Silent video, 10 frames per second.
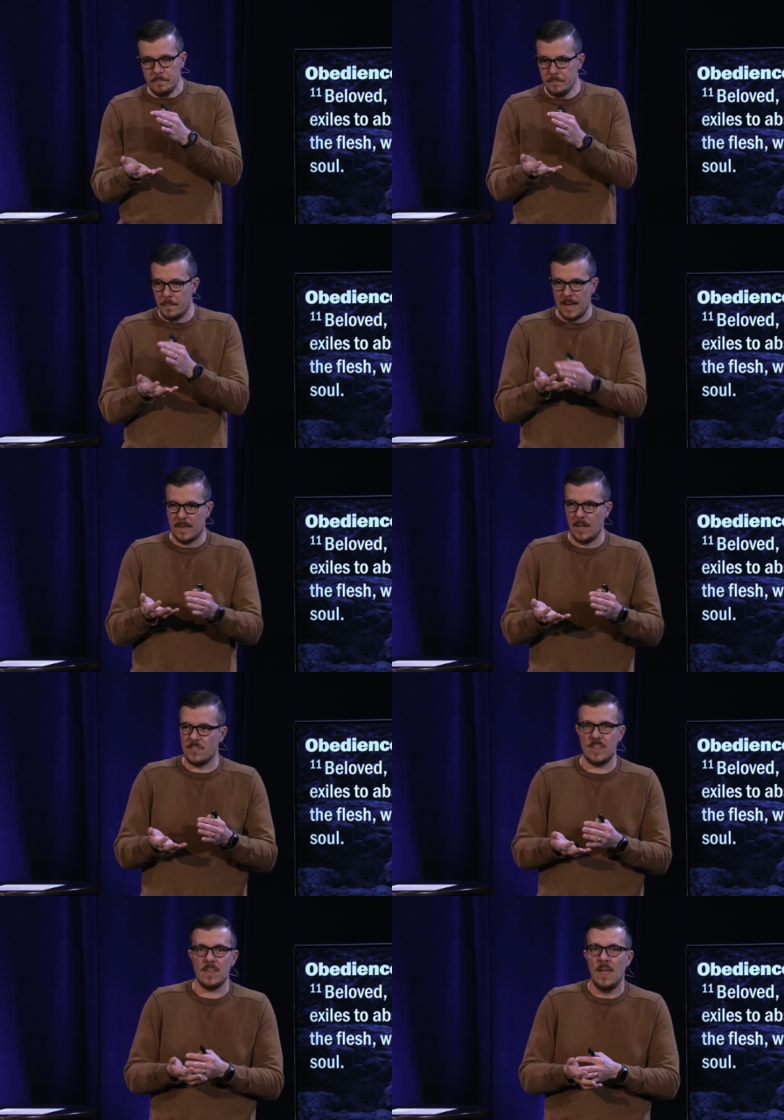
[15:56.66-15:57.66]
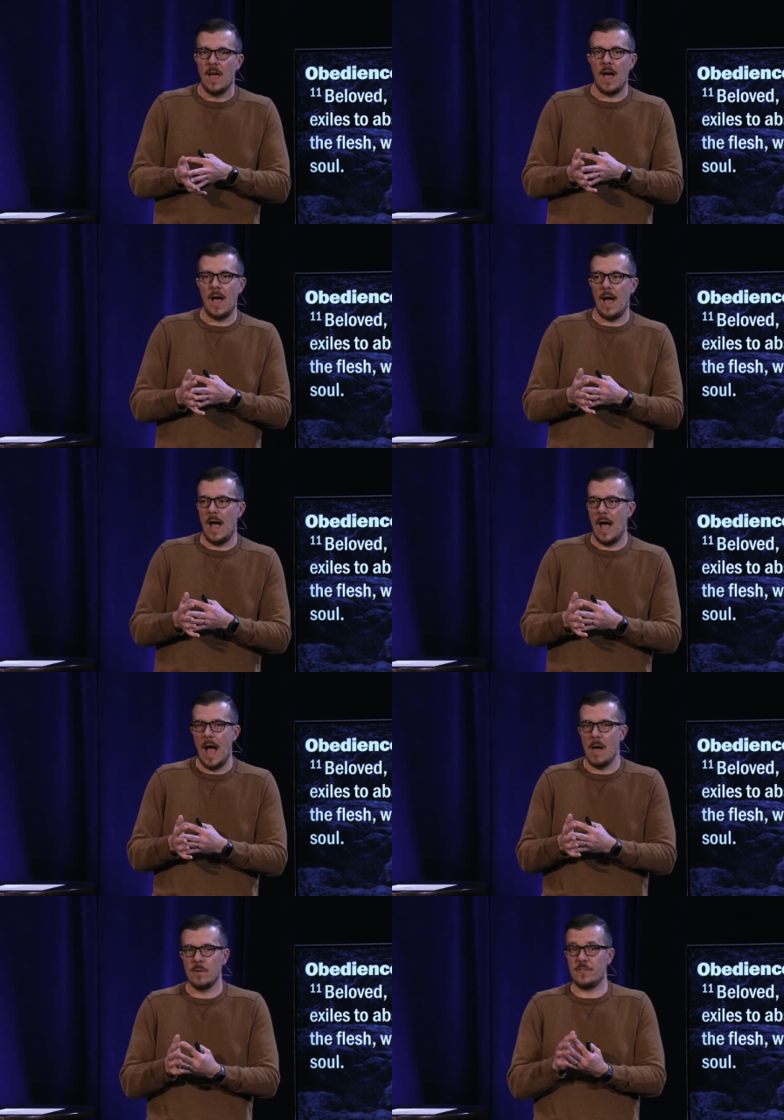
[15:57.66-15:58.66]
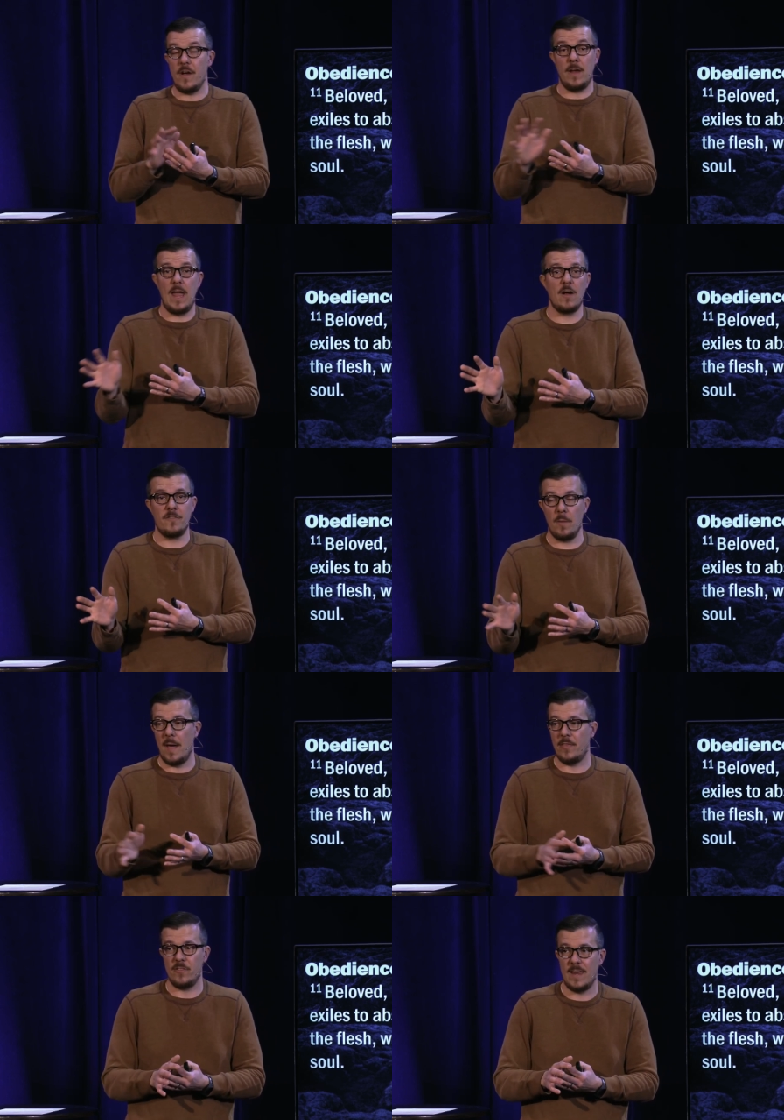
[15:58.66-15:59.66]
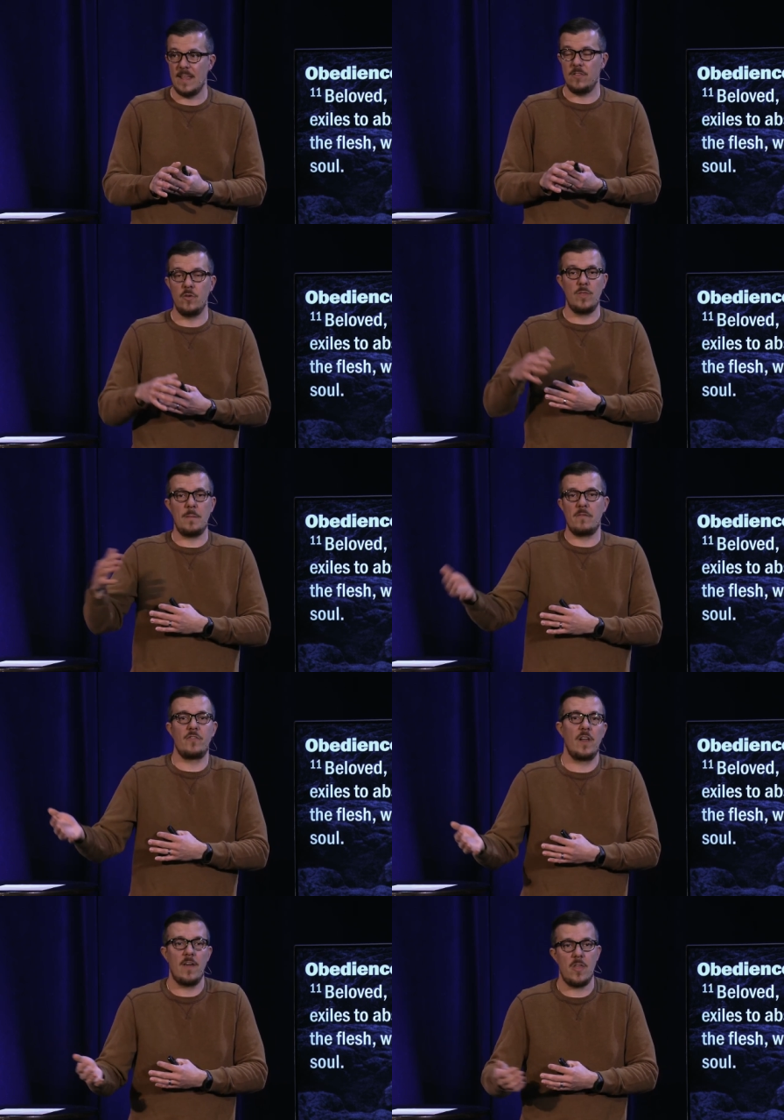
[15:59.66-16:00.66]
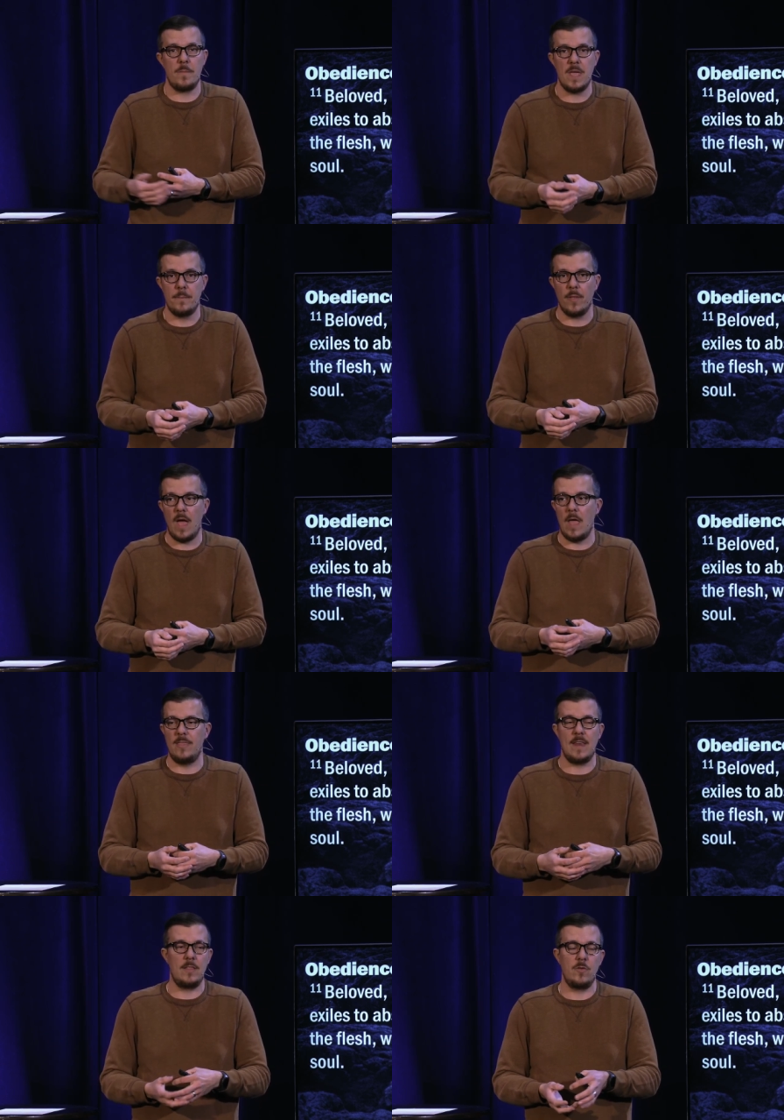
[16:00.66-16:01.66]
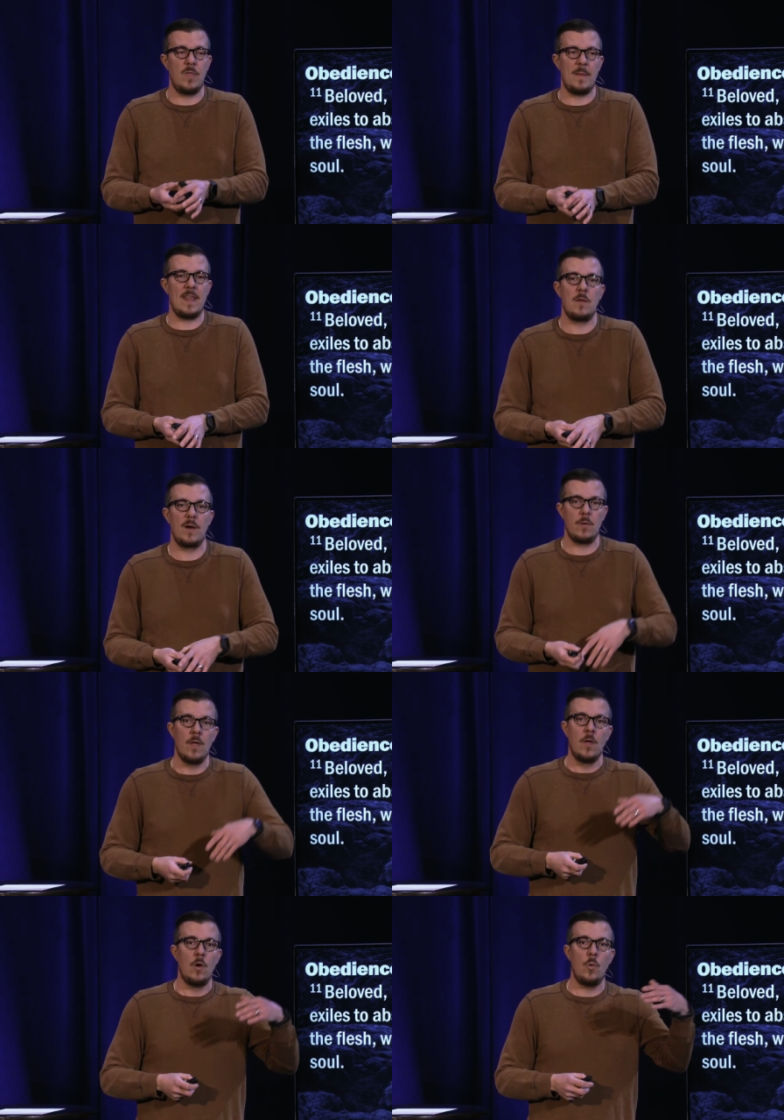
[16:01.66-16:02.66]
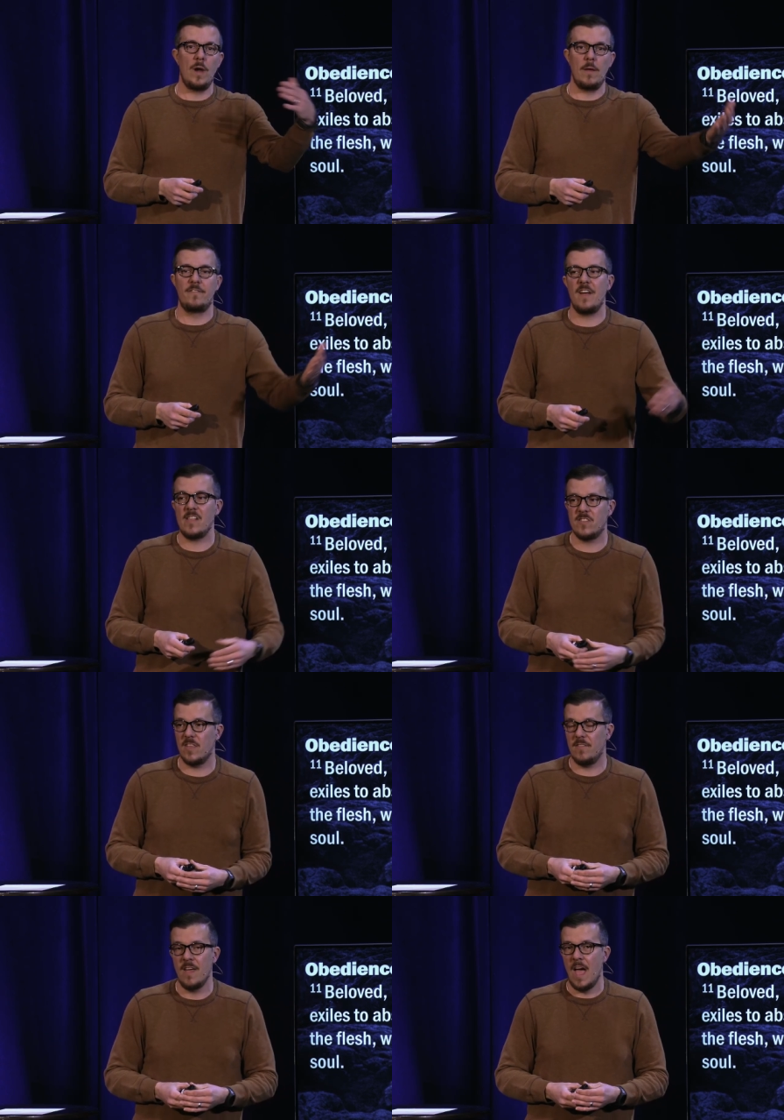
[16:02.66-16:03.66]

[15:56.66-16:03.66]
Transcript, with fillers: my cussing, uh, I was very careful about those. I didn't do them in front of other people. I didn't do them in anyone who, who would be offensive.